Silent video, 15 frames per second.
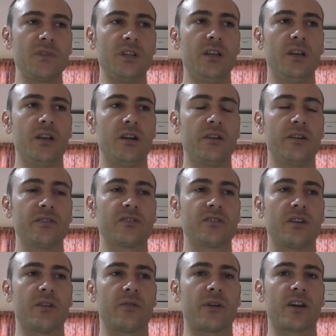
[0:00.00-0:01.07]
You know, and
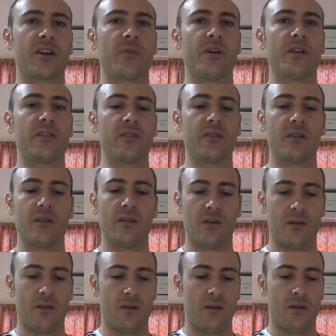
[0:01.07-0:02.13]
so I'd recommend
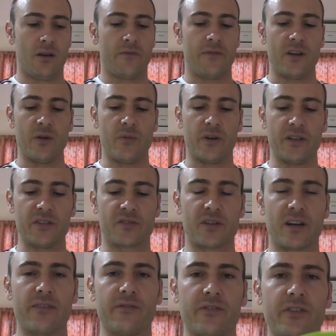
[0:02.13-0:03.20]
if anybody's
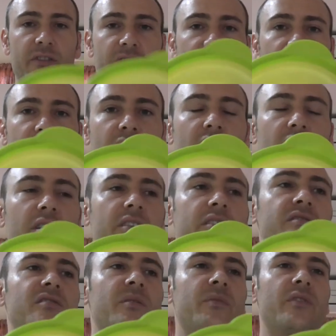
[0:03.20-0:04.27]
traveling to look
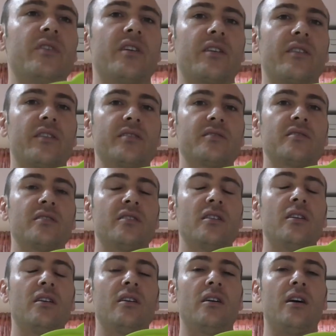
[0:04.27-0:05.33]
into something like this.
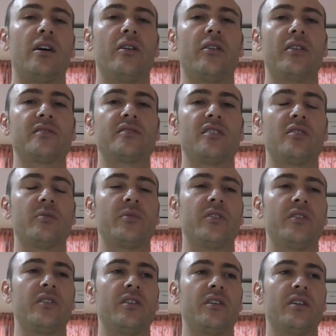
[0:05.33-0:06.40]
I know they sell
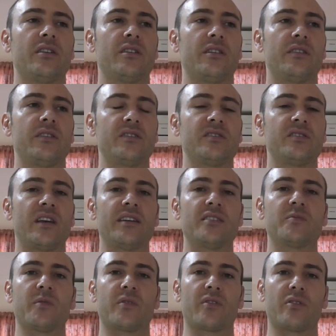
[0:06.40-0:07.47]
them in the States,
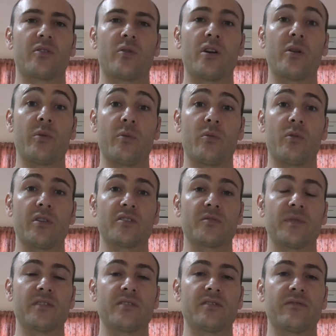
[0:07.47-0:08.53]
but they're quite a bit more
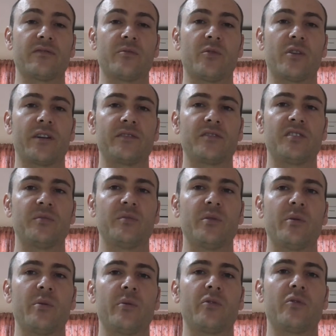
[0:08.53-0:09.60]
expensive from what I've seen,
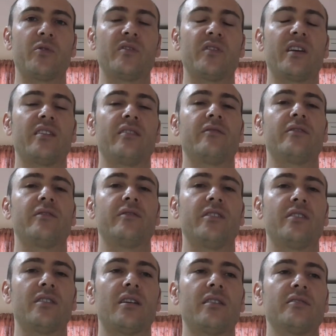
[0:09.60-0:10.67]
maybe between $10 and
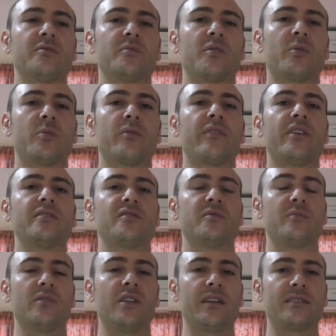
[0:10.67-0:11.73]
$15, but I'll provide
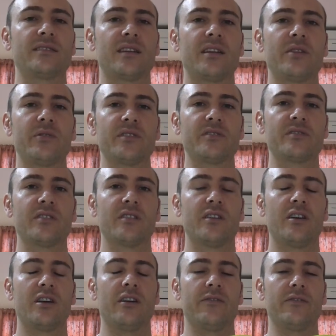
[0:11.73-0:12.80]
some links anyways
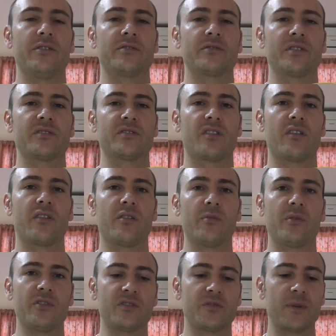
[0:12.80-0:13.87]
if you're interested in them,
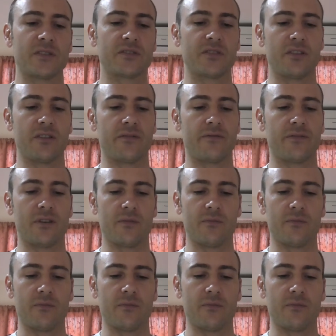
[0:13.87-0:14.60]
and especially if